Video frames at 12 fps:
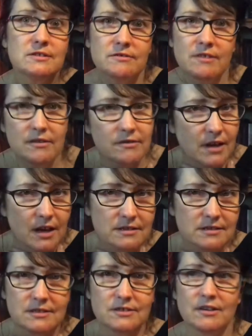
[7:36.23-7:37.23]
around that?
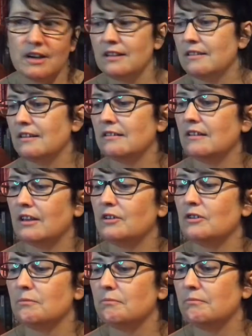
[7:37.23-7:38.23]
Is there anything that you